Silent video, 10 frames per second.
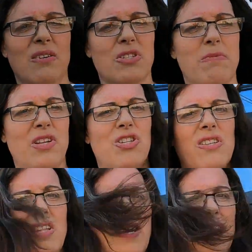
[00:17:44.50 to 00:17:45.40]
Not to
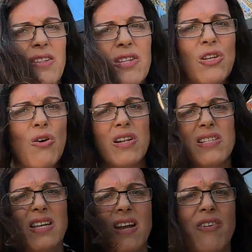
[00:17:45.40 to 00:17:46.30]
mention the
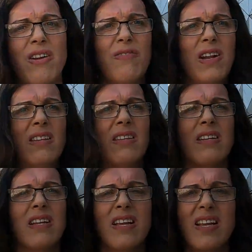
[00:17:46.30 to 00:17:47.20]
Docklands area of London.